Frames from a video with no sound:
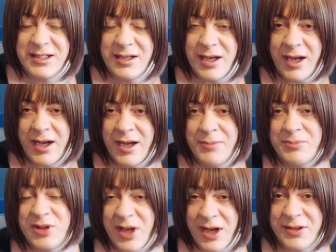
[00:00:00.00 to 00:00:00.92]

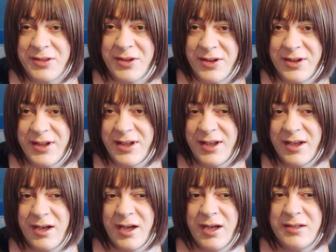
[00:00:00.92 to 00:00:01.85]
done
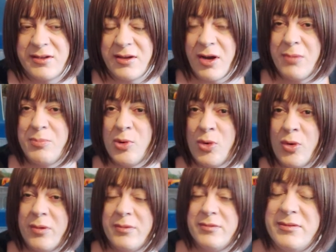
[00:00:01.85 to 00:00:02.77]
that I
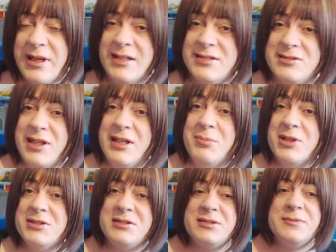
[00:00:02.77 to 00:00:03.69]
bought as
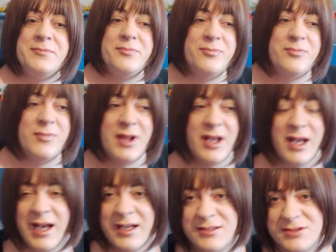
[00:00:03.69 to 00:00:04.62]
Limas
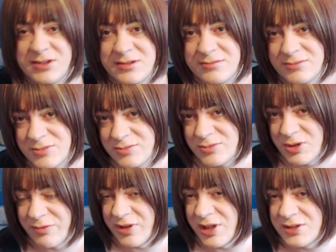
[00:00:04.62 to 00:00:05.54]
and
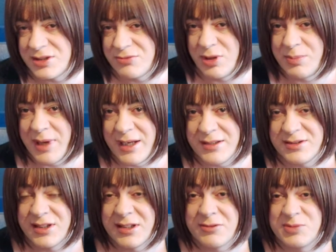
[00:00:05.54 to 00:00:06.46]
converted, repainted,
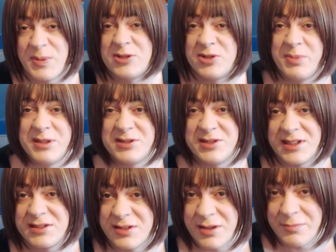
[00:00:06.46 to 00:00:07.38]
and there's supposed to be
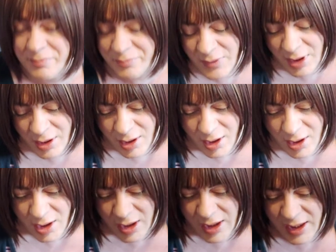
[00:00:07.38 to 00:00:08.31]
6 of them.
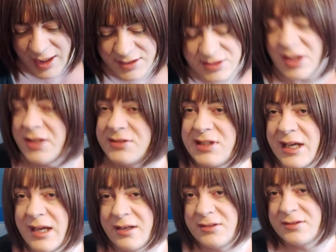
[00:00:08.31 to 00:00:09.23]
It turns
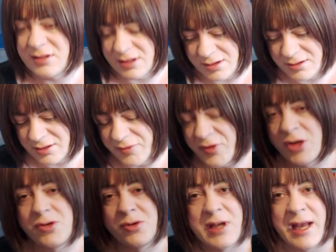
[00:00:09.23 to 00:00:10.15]
out that the
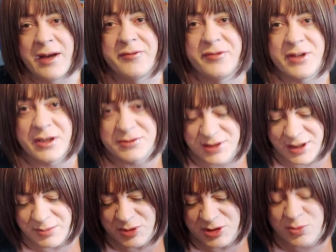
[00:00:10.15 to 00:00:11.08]
final count for those
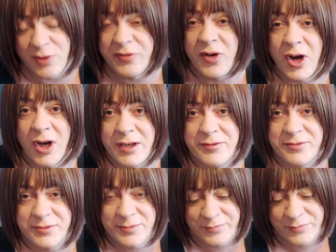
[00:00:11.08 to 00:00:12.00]
Limas were 5,
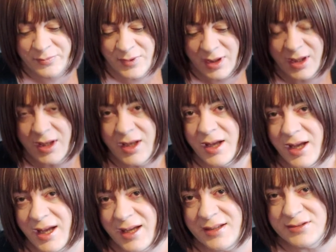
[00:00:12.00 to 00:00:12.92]

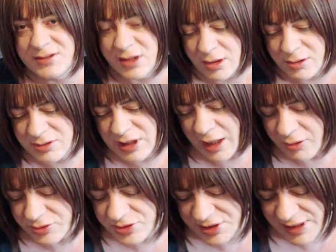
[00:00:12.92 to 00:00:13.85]
and I'll get
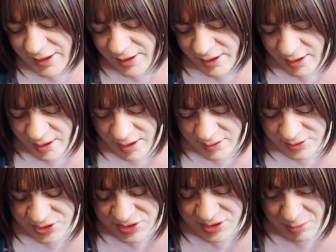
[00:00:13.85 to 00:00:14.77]
onto that in
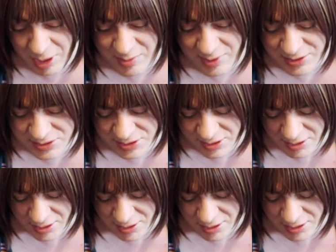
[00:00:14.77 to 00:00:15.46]
just a moment.